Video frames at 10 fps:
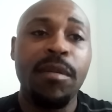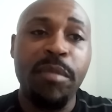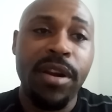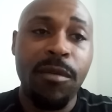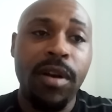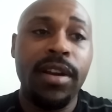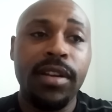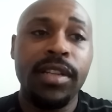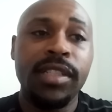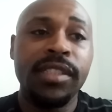
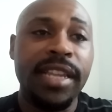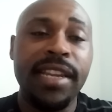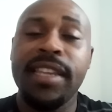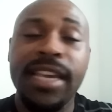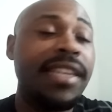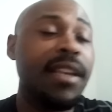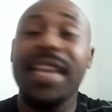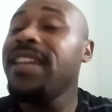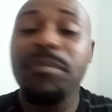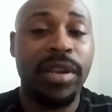marijuana,
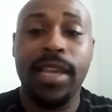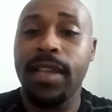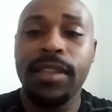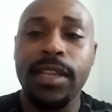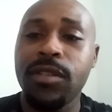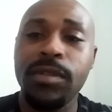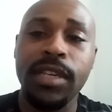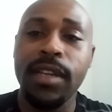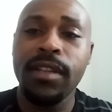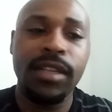any plant that you
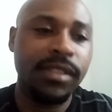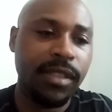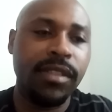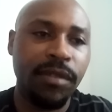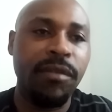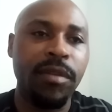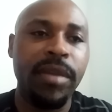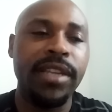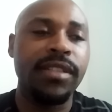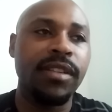get consists of
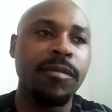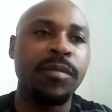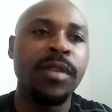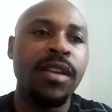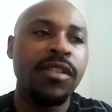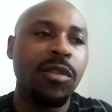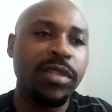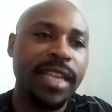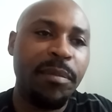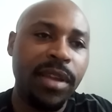information. So
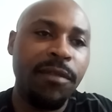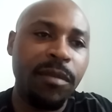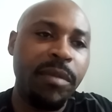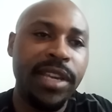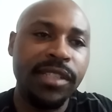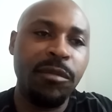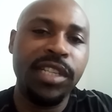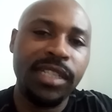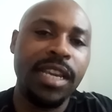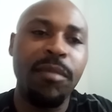what type of information, which
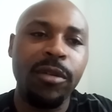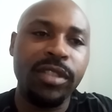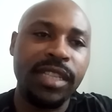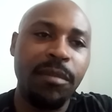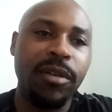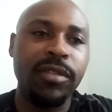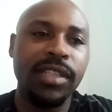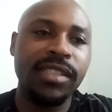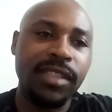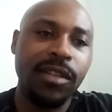is chemicals? Chemicals
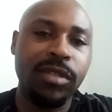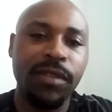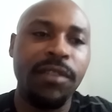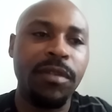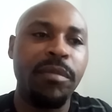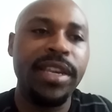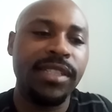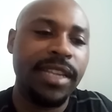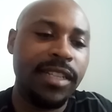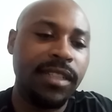is signals of
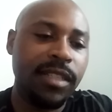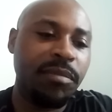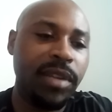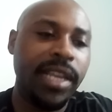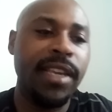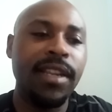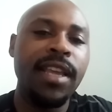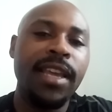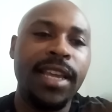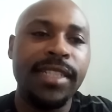information that is displayed
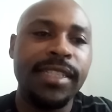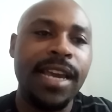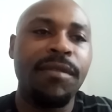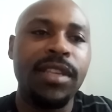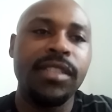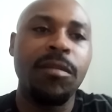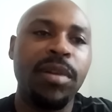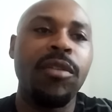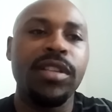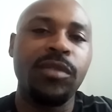inside of these
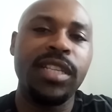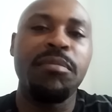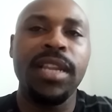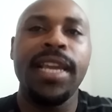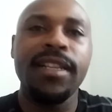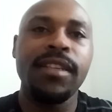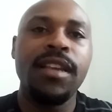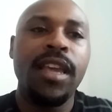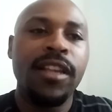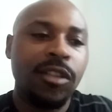components or these plants.
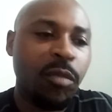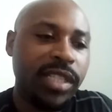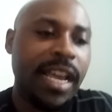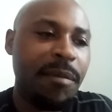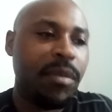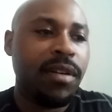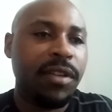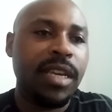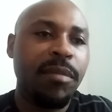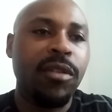So what type of
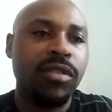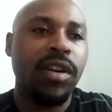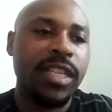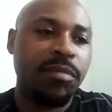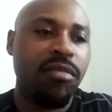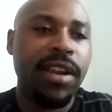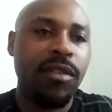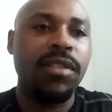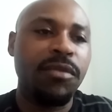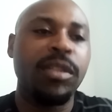chemicals are they spraying
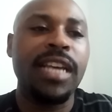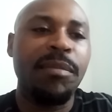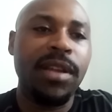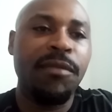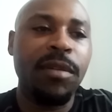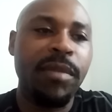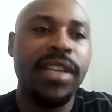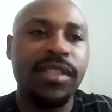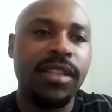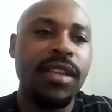on your food? What type of
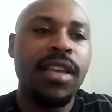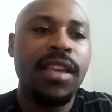information